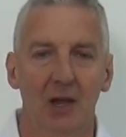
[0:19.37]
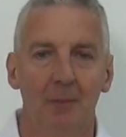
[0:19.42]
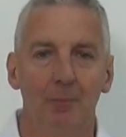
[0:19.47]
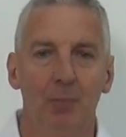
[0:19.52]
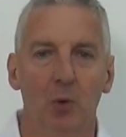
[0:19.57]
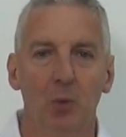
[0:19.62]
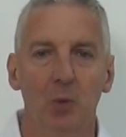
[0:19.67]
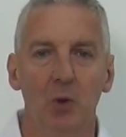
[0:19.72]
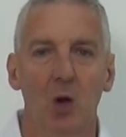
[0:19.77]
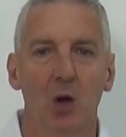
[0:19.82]

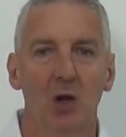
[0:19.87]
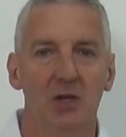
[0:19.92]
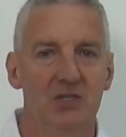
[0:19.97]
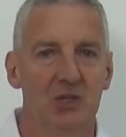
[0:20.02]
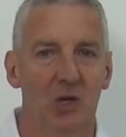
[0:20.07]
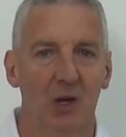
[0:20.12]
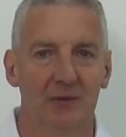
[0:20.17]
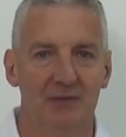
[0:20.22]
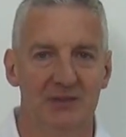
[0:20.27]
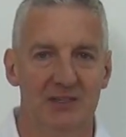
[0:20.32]
but we
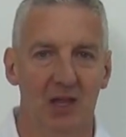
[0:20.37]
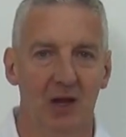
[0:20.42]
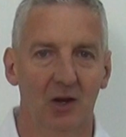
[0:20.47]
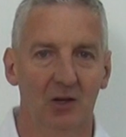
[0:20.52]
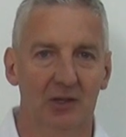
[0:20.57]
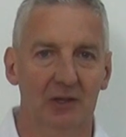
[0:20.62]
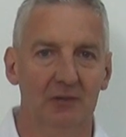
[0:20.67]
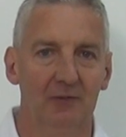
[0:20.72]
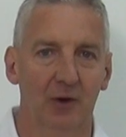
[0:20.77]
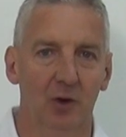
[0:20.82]
also have
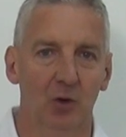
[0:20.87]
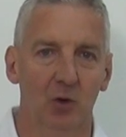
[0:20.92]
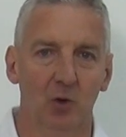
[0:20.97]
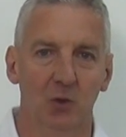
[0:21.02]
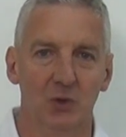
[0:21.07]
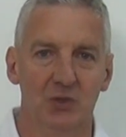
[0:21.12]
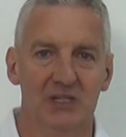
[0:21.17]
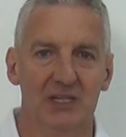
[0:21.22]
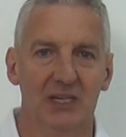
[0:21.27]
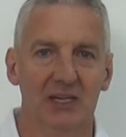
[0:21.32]
stocked
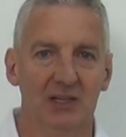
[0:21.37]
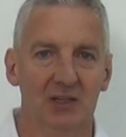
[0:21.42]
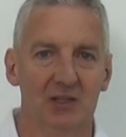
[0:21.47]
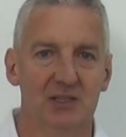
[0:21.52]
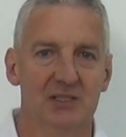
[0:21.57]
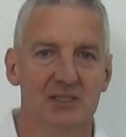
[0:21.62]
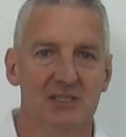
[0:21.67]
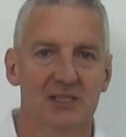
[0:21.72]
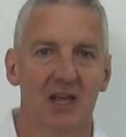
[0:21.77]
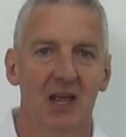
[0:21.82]
Inverto
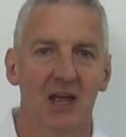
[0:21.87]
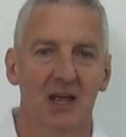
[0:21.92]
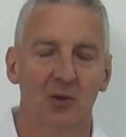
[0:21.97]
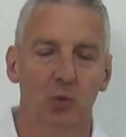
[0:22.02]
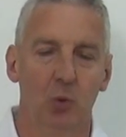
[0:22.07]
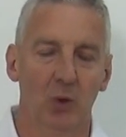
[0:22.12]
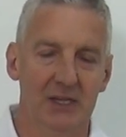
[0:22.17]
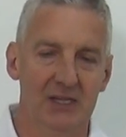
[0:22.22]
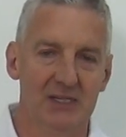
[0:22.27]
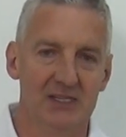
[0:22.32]
singles,
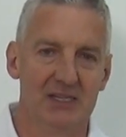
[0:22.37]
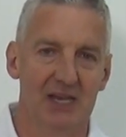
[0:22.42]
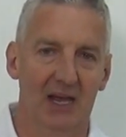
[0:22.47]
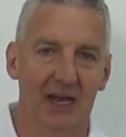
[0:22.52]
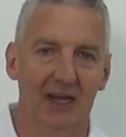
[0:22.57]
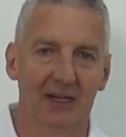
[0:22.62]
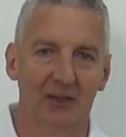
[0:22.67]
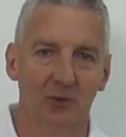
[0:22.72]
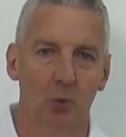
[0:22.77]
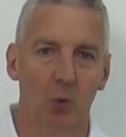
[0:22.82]
twins
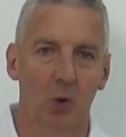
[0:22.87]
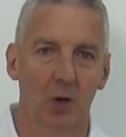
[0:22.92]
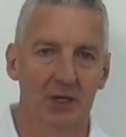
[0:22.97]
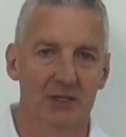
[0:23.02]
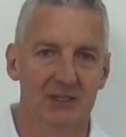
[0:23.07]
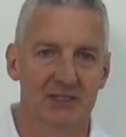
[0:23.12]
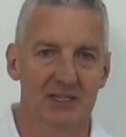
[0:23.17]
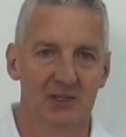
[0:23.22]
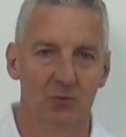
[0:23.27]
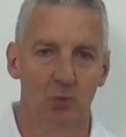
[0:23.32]
and
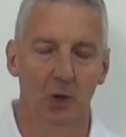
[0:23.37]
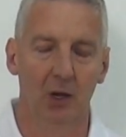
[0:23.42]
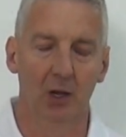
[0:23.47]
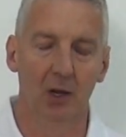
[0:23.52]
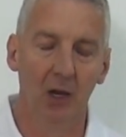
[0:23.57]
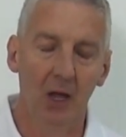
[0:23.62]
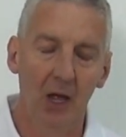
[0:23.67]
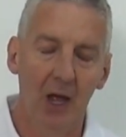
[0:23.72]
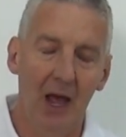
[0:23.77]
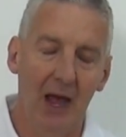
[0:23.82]
quads as
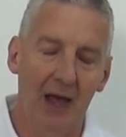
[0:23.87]
well.